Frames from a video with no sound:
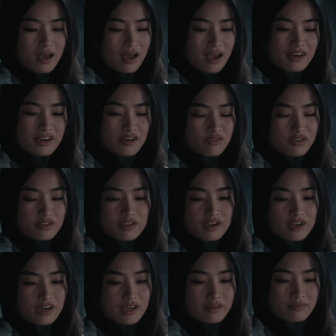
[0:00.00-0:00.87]
I never
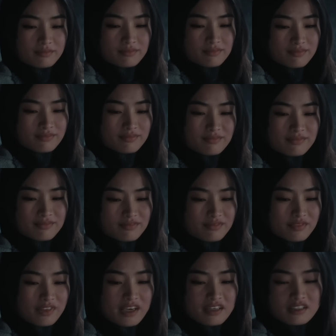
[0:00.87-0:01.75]
thought I'd
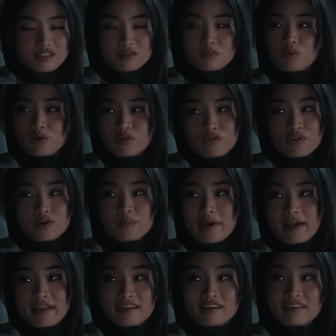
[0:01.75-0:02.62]
thank someone for
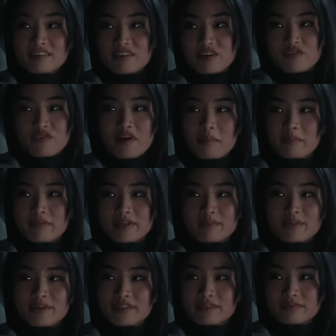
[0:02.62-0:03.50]
abandoning their family,
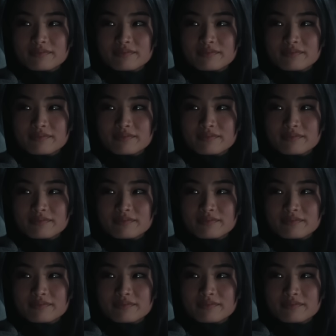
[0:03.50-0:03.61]
but